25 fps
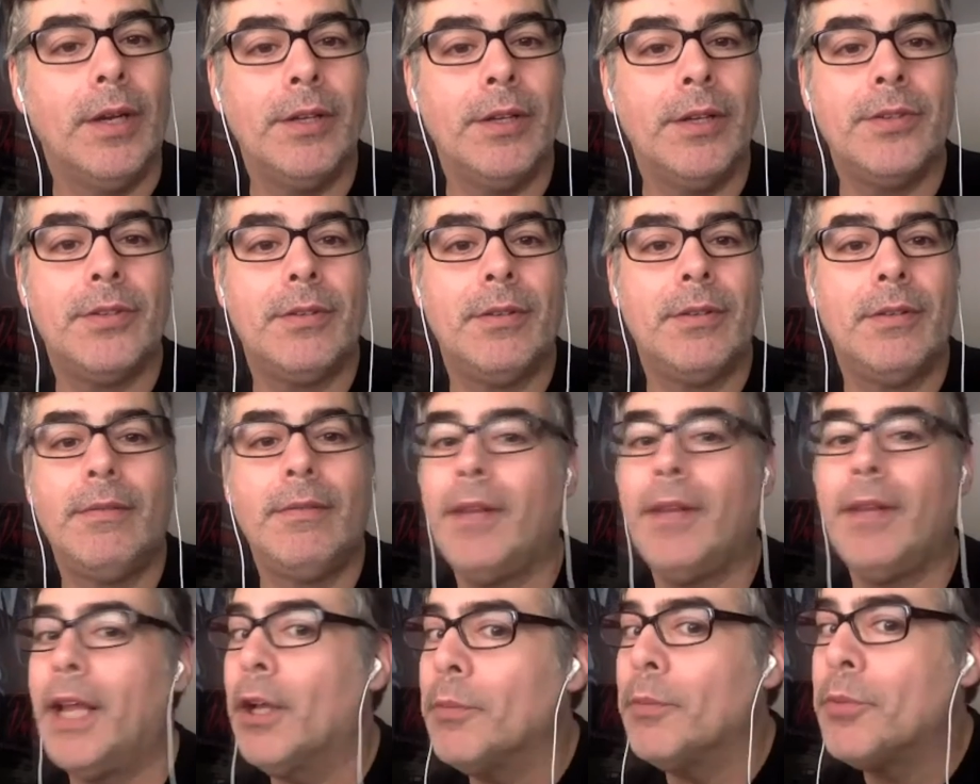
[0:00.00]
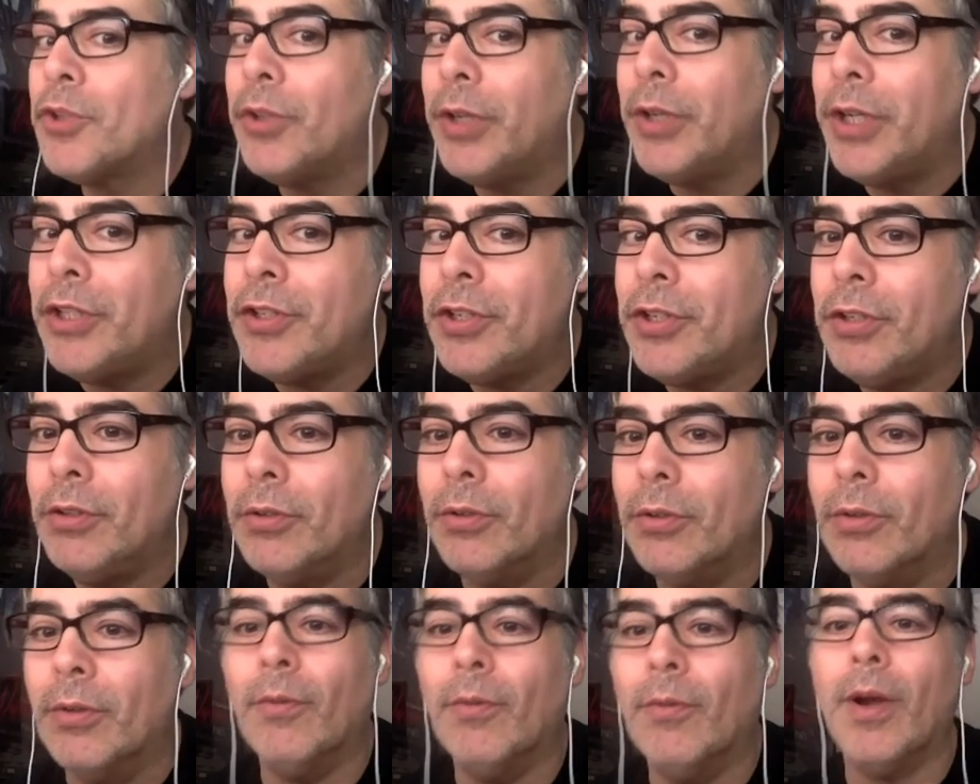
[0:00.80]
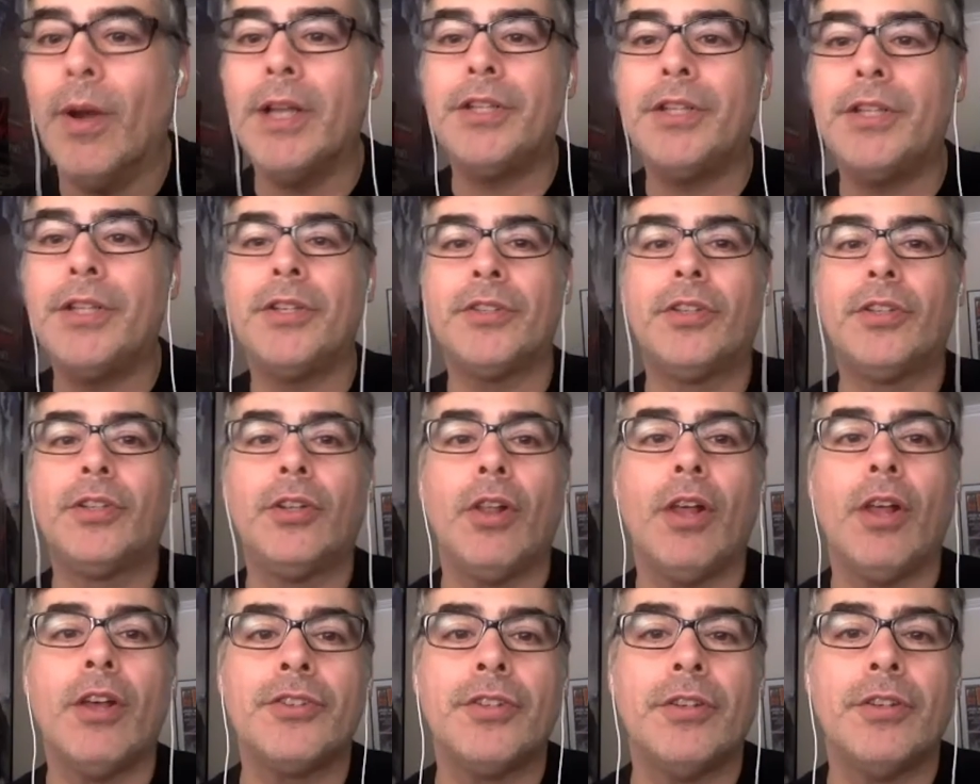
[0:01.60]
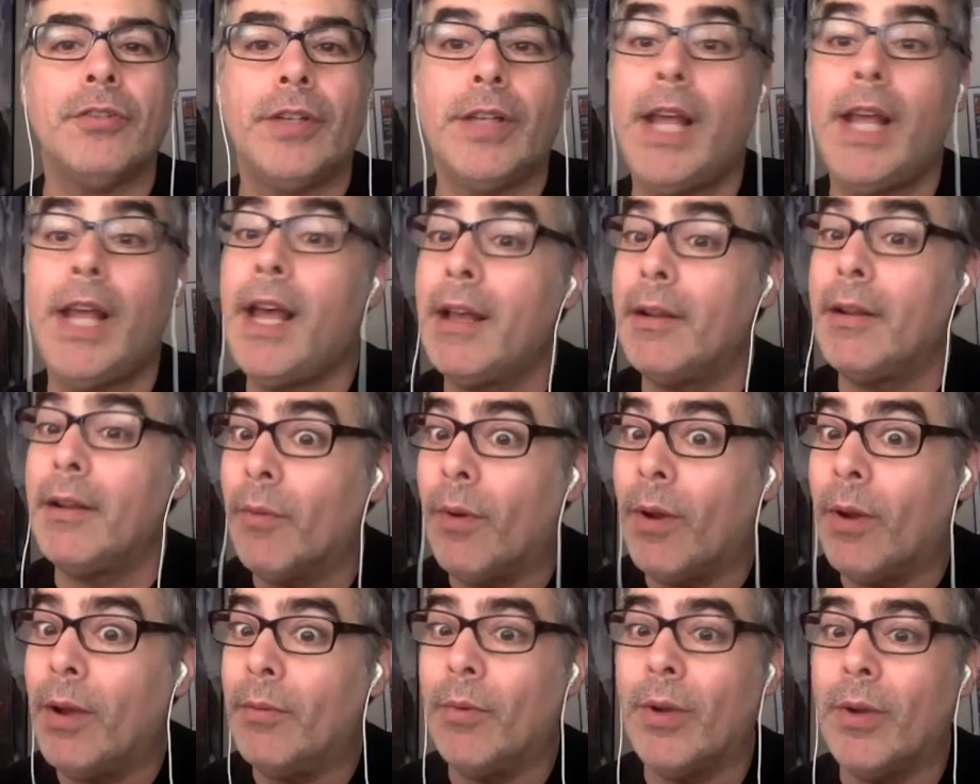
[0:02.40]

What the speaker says: Where's Elm Street 2? Why'd you just gloss over that?